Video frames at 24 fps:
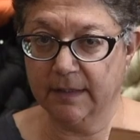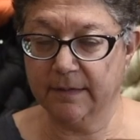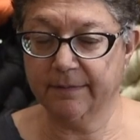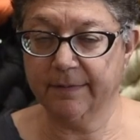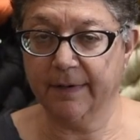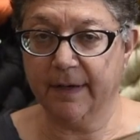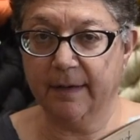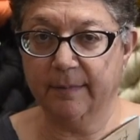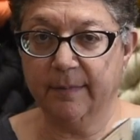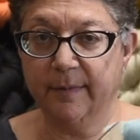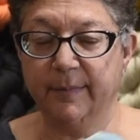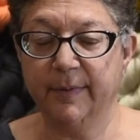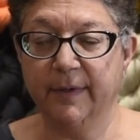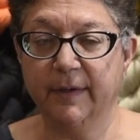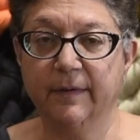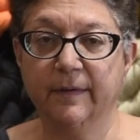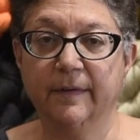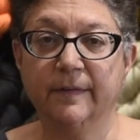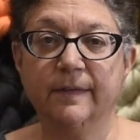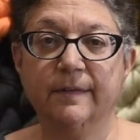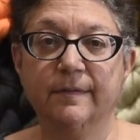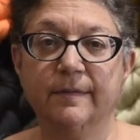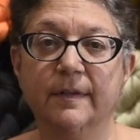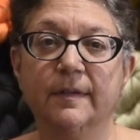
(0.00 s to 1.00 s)
fibre,
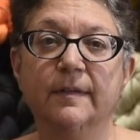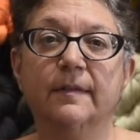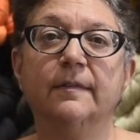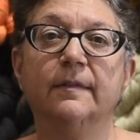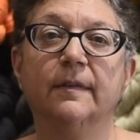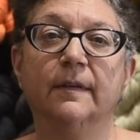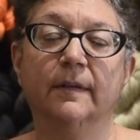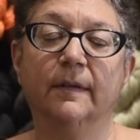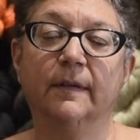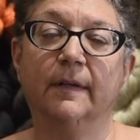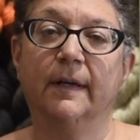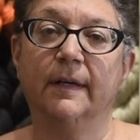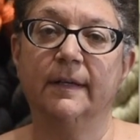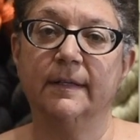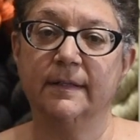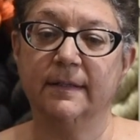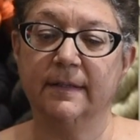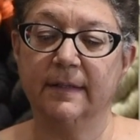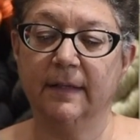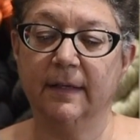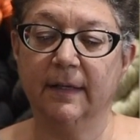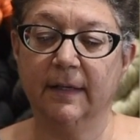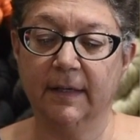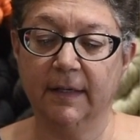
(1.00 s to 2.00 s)
because of the silk,
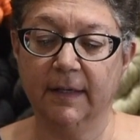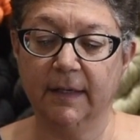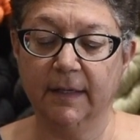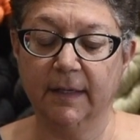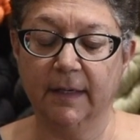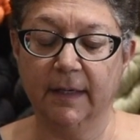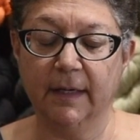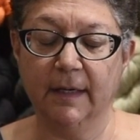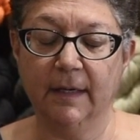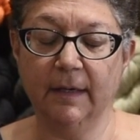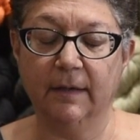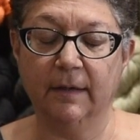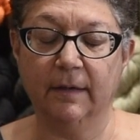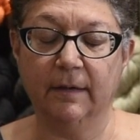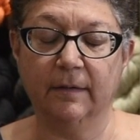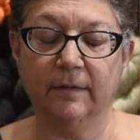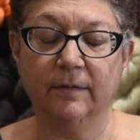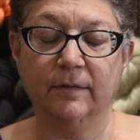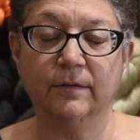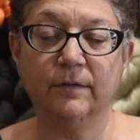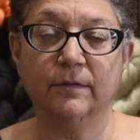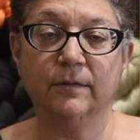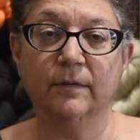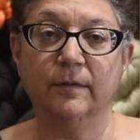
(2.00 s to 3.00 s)
ideally it
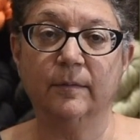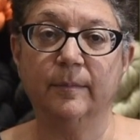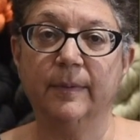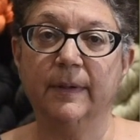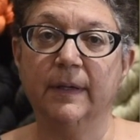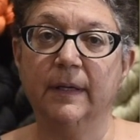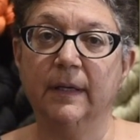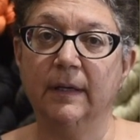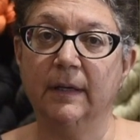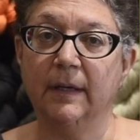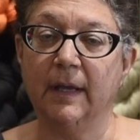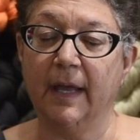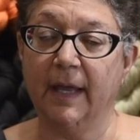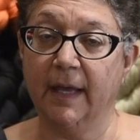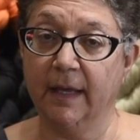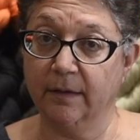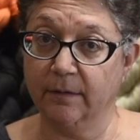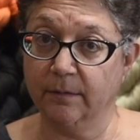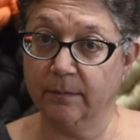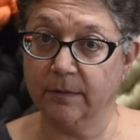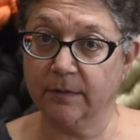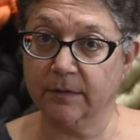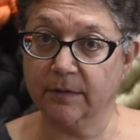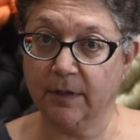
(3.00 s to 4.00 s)
should be hand
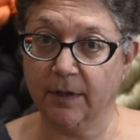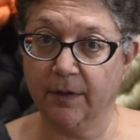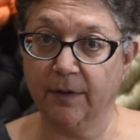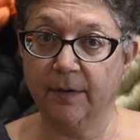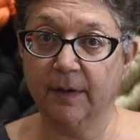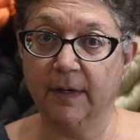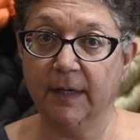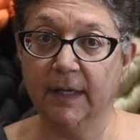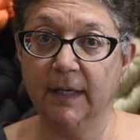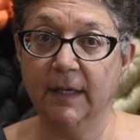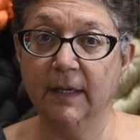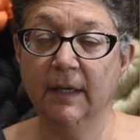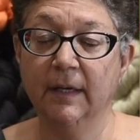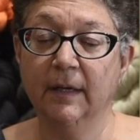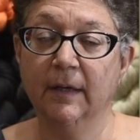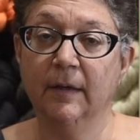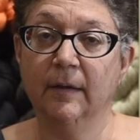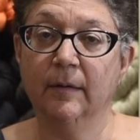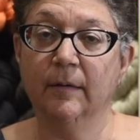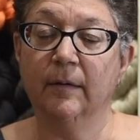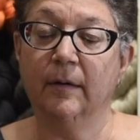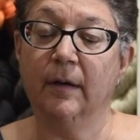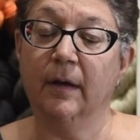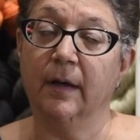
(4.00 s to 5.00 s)
wash only,
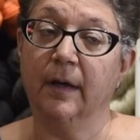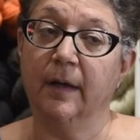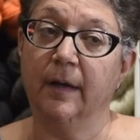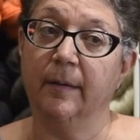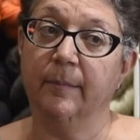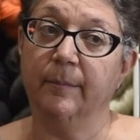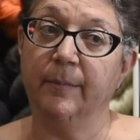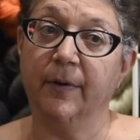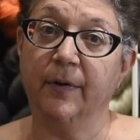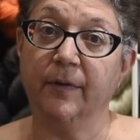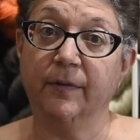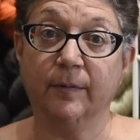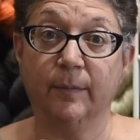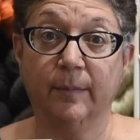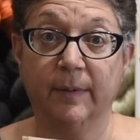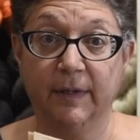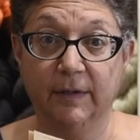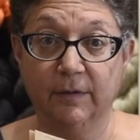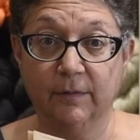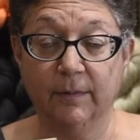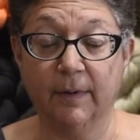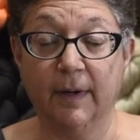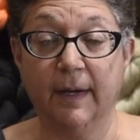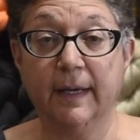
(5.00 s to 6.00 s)
um, possibly
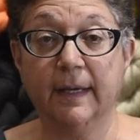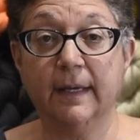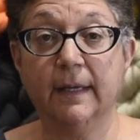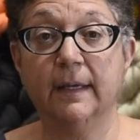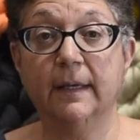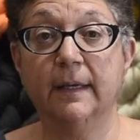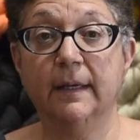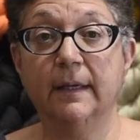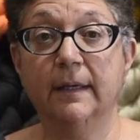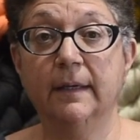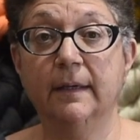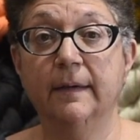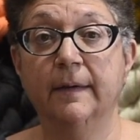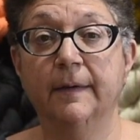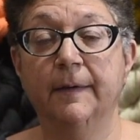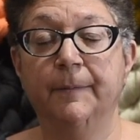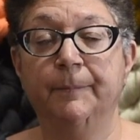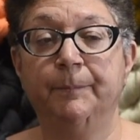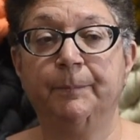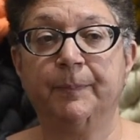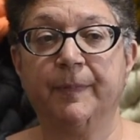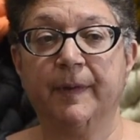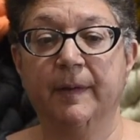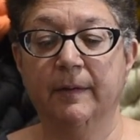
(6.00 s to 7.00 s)
dry clean.
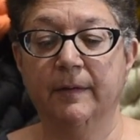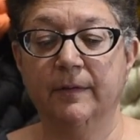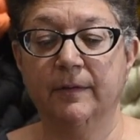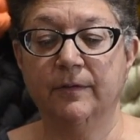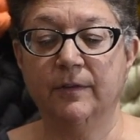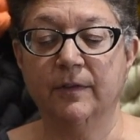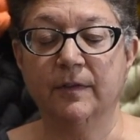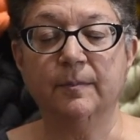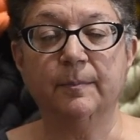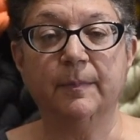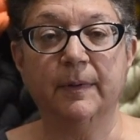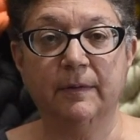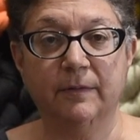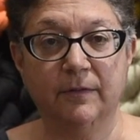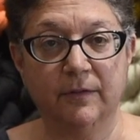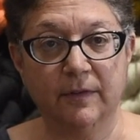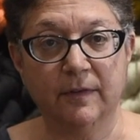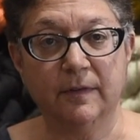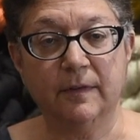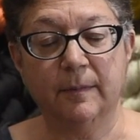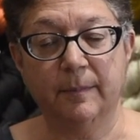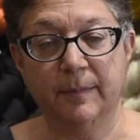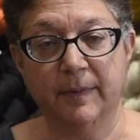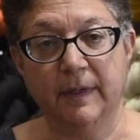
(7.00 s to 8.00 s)
Just be
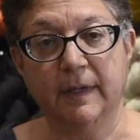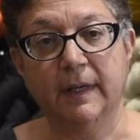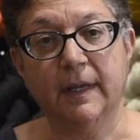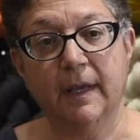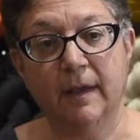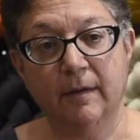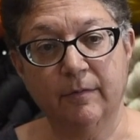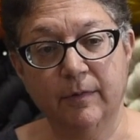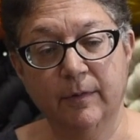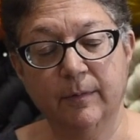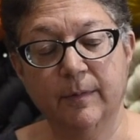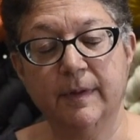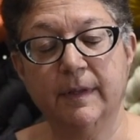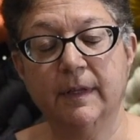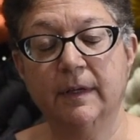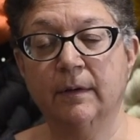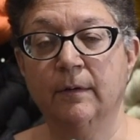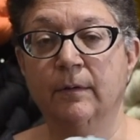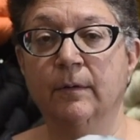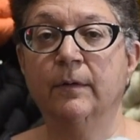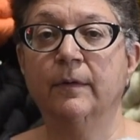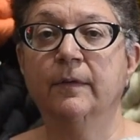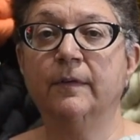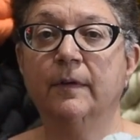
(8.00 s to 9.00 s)
just a bit careful with it,
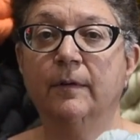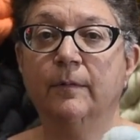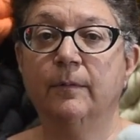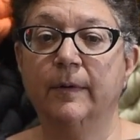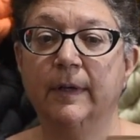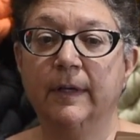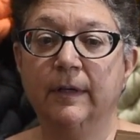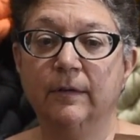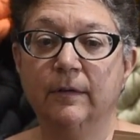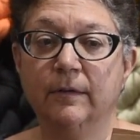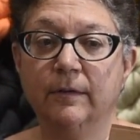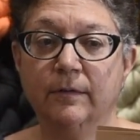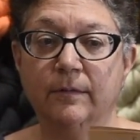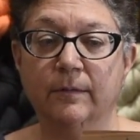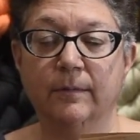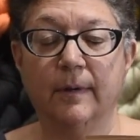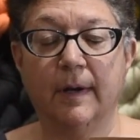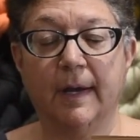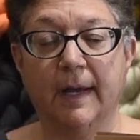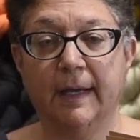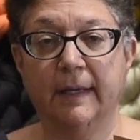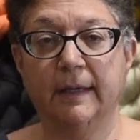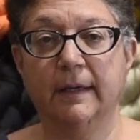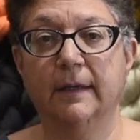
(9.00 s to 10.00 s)
and also when you're
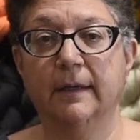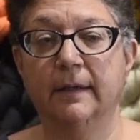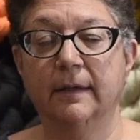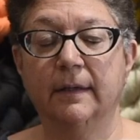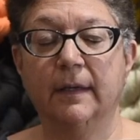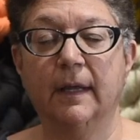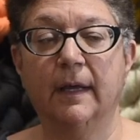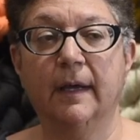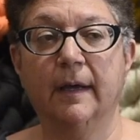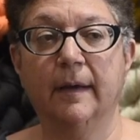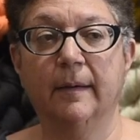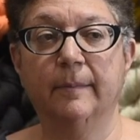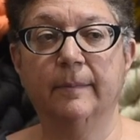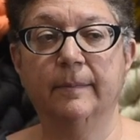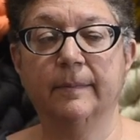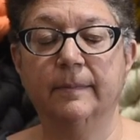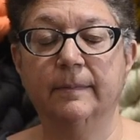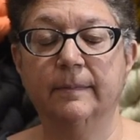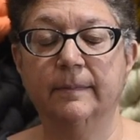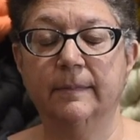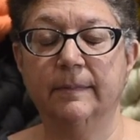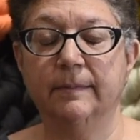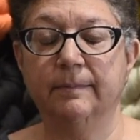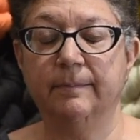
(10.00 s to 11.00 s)
drying it, um,
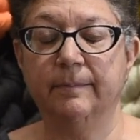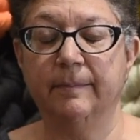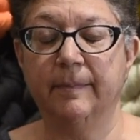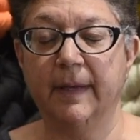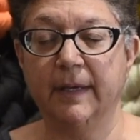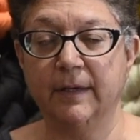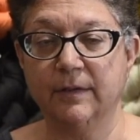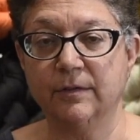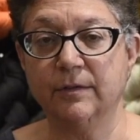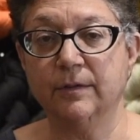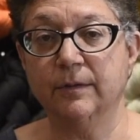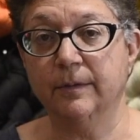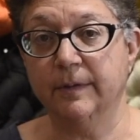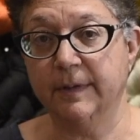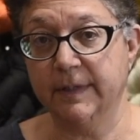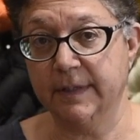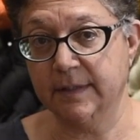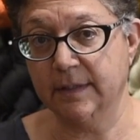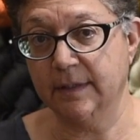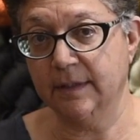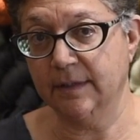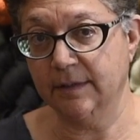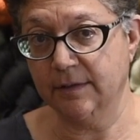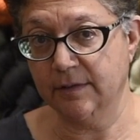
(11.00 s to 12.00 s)
make sure
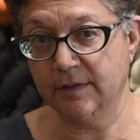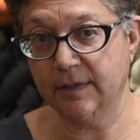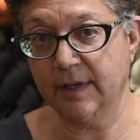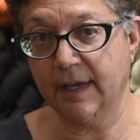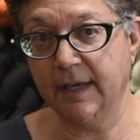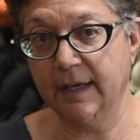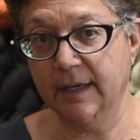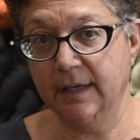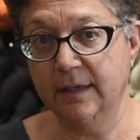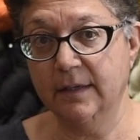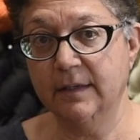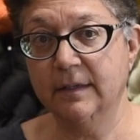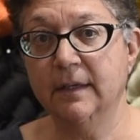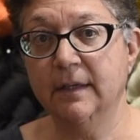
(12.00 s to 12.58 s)
it's in the shade.